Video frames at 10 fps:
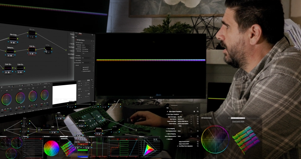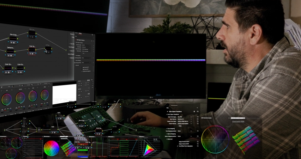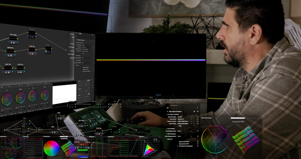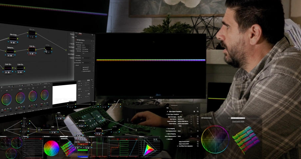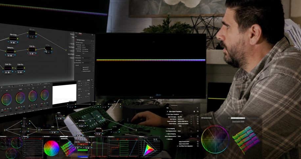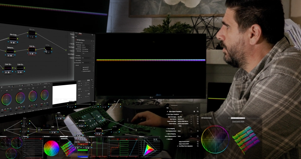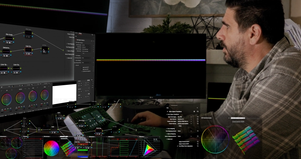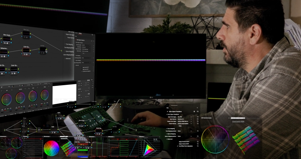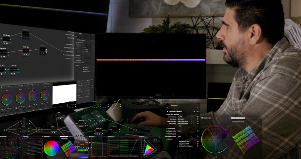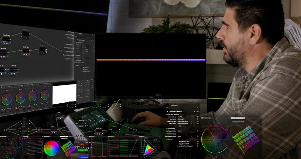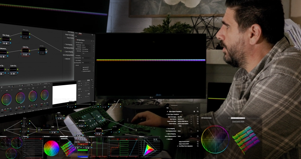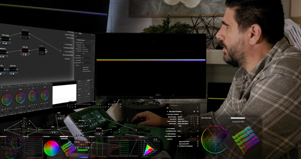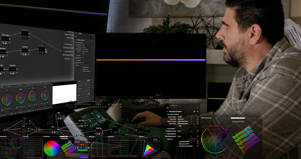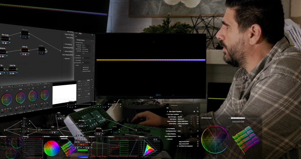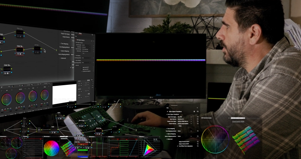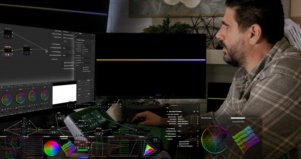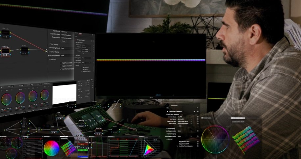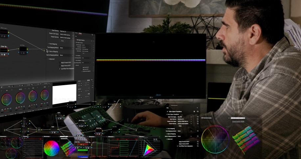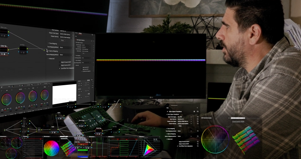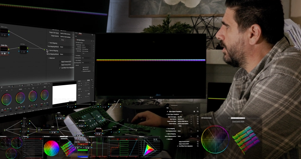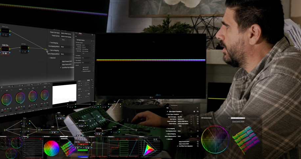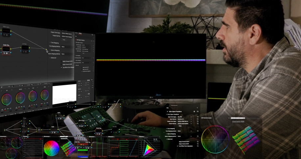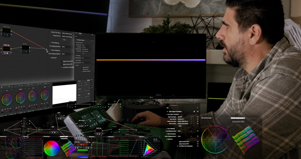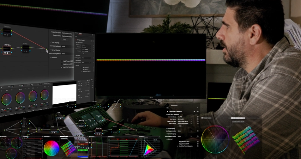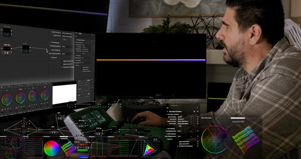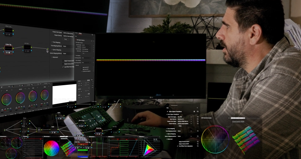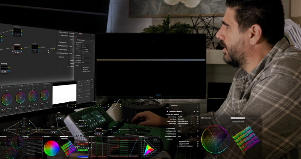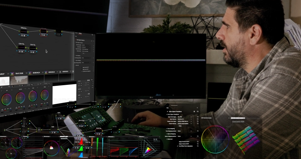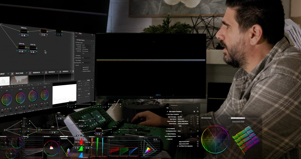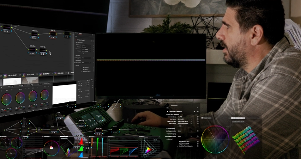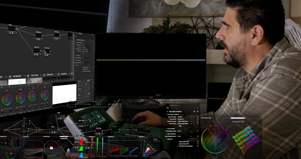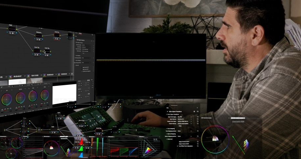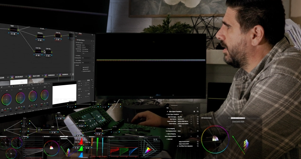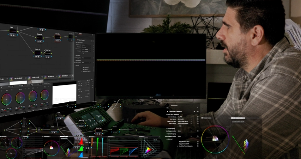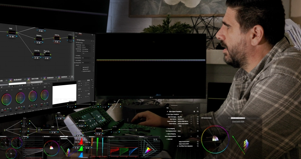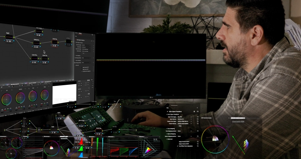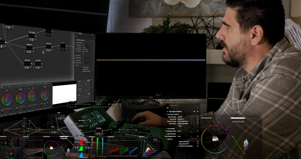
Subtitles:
Nobody speaks.